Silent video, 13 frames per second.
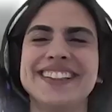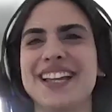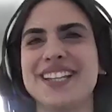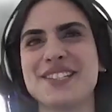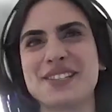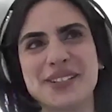
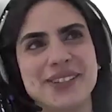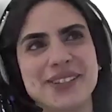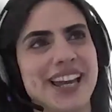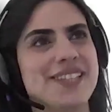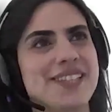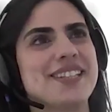That's true.
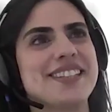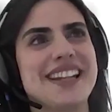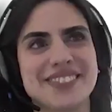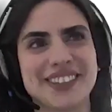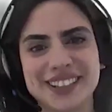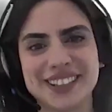That's
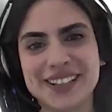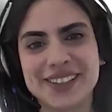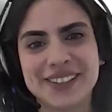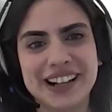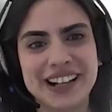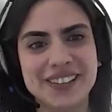definitely
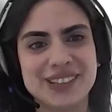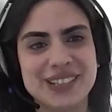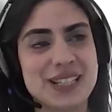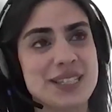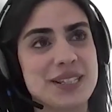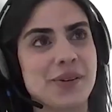correct, but
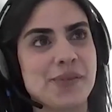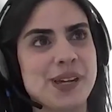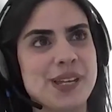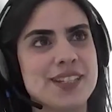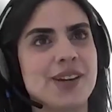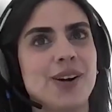it's an
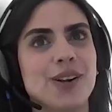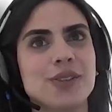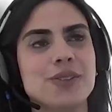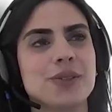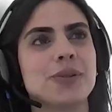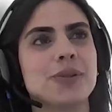amazing goal
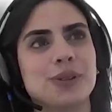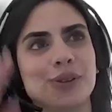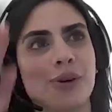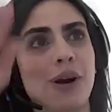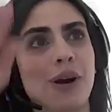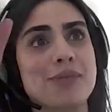to
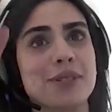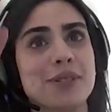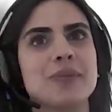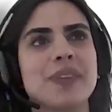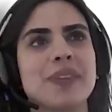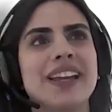look up
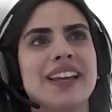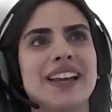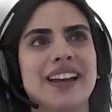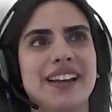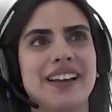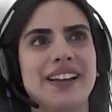to.
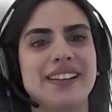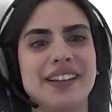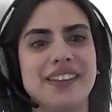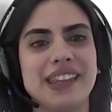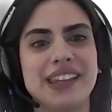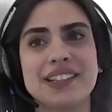And I
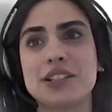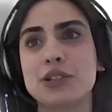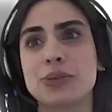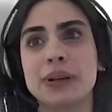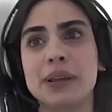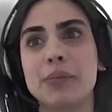think it's
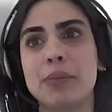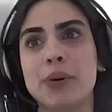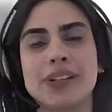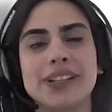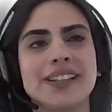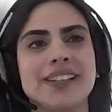really
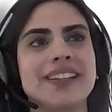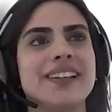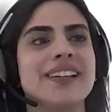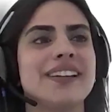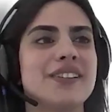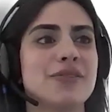important
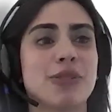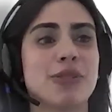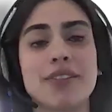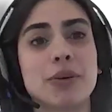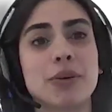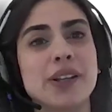for
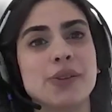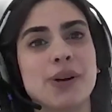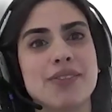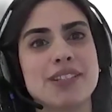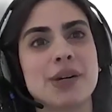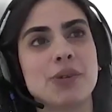everyone to
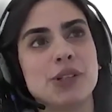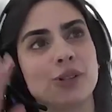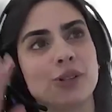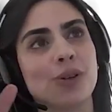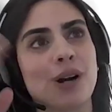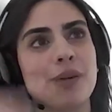have someone to
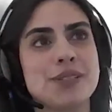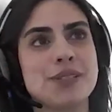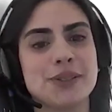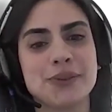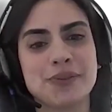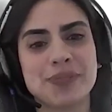look up to.